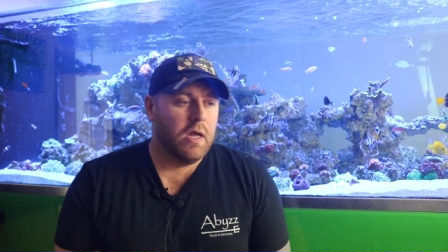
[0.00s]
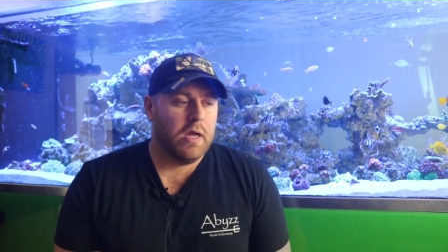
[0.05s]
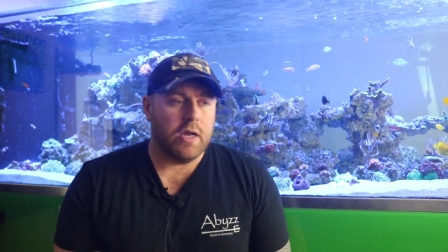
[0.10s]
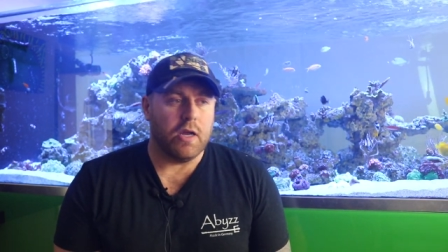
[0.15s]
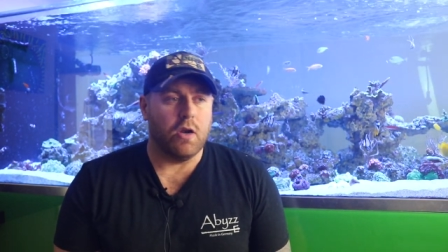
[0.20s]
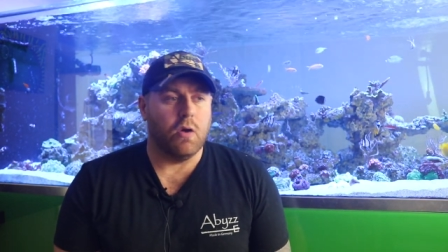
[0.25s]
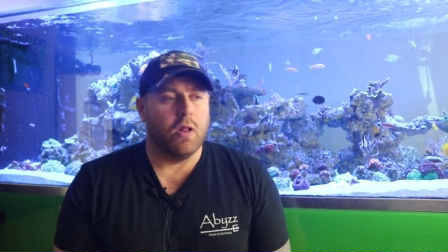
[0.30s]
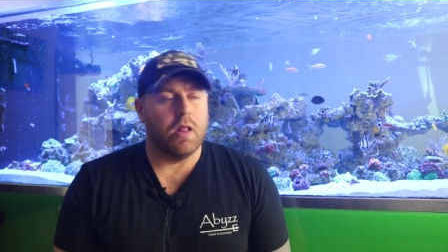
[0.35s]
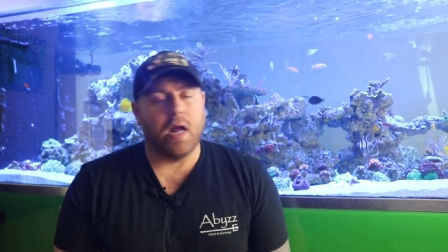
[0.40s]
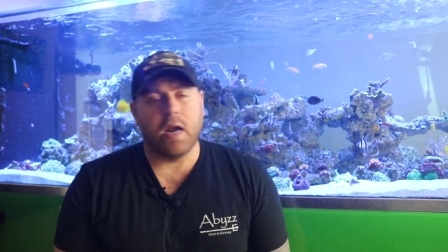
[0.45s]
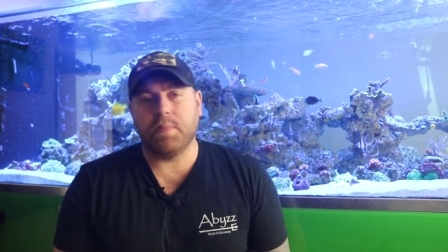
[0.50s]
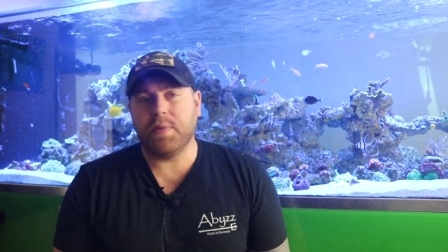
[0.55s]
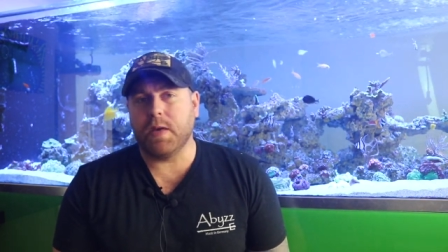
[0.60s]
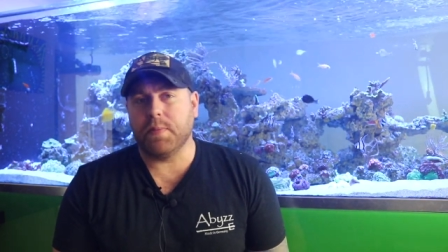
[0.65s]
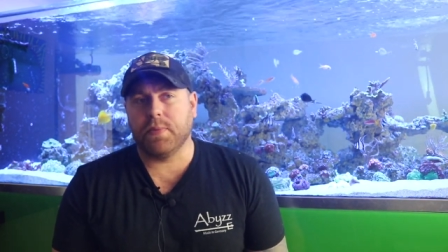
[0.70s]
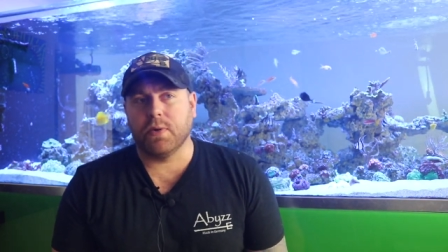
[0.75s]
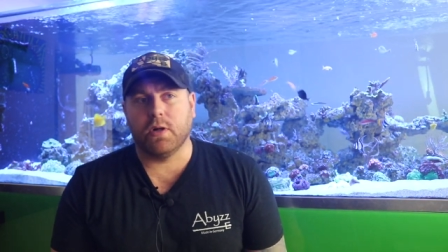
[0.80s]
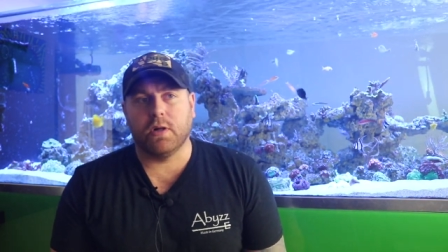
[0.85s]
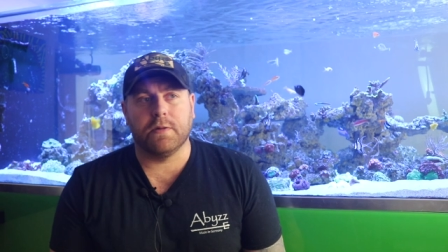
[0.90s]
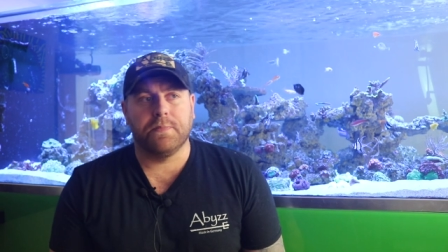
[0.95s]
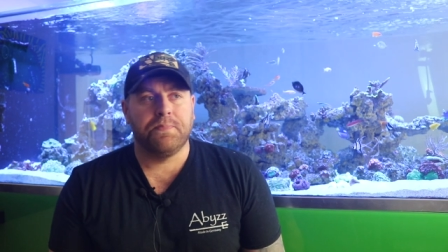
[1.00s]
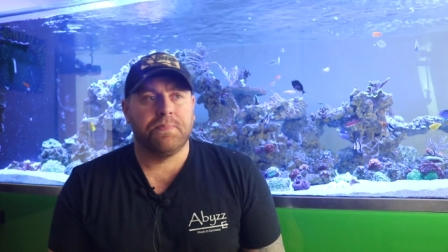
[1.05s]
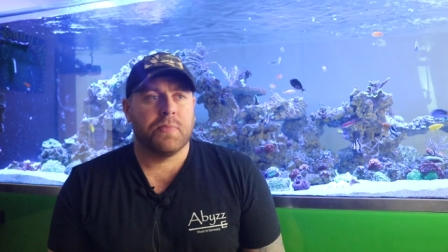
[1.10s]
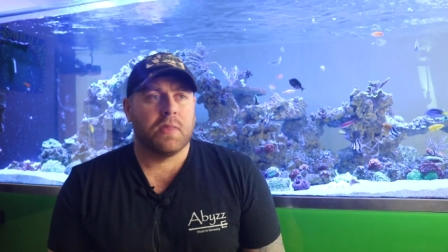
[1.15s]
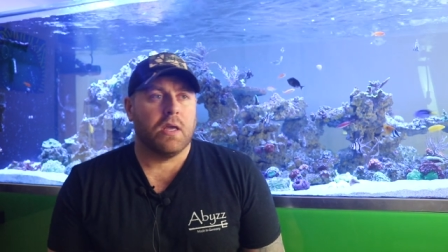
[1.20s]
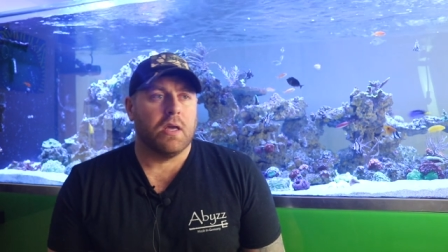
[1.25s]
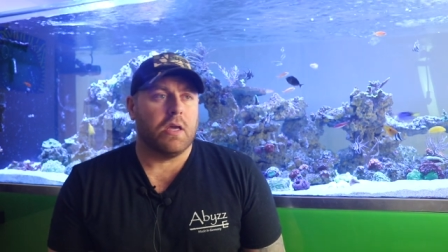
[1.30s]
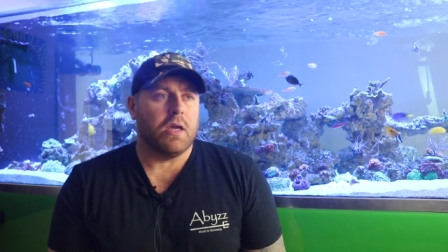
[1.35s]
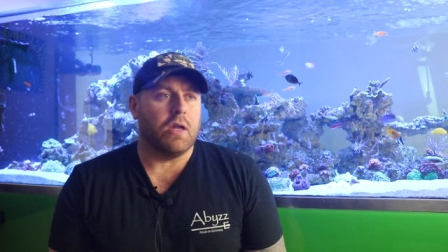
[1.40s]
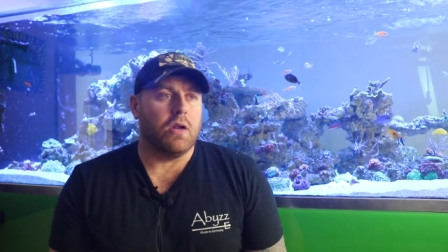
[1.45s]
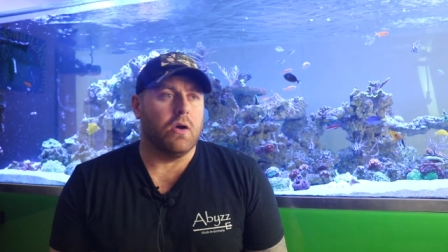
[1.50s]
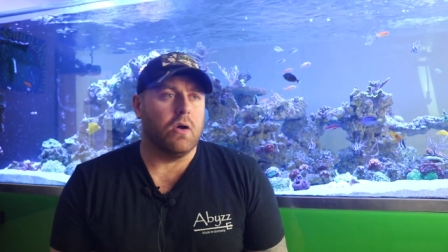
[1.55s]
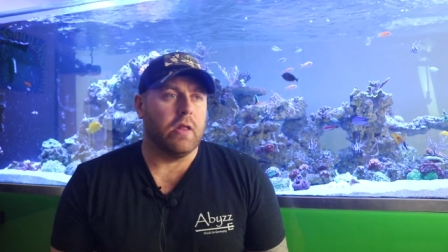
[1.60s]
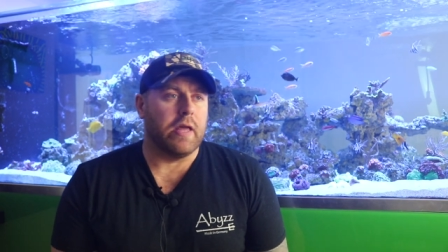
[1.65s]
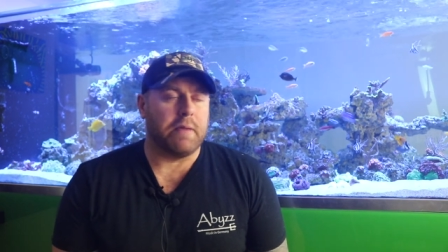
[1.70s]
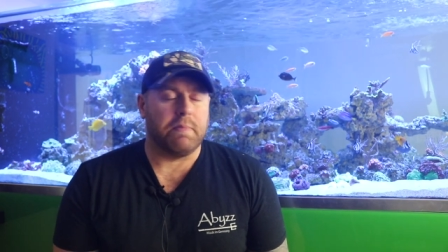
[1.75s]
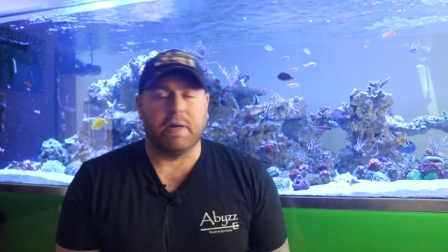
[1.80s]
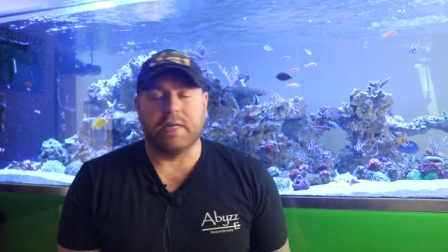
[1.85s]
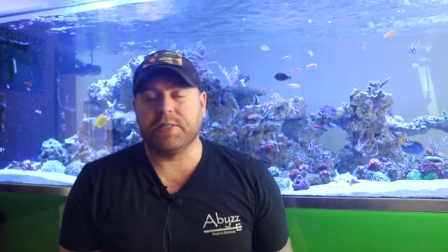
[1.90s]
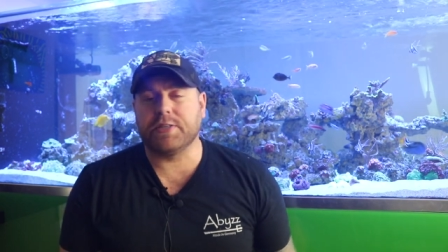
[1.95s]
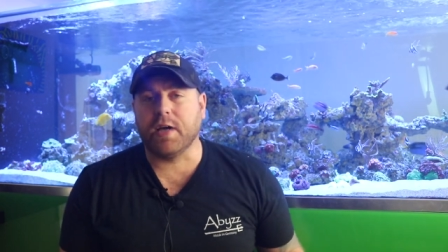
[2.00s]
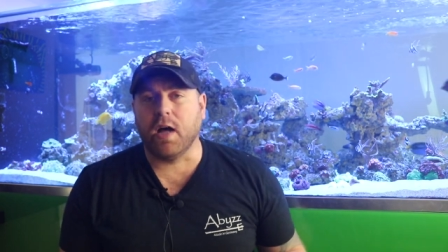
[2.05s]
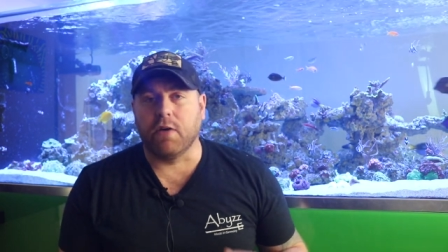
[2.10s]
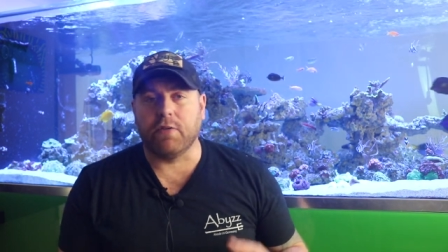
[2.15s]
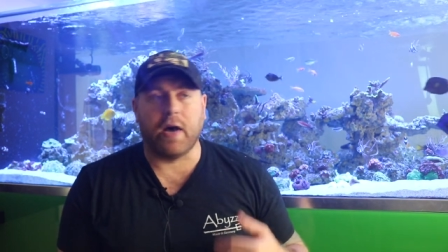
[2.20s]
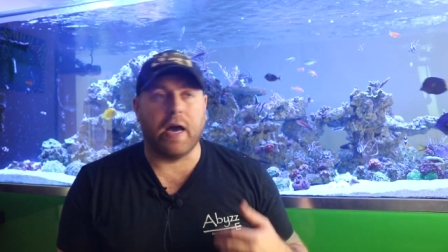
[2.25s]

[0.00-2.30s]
You know, a lot of people, you know, like myself,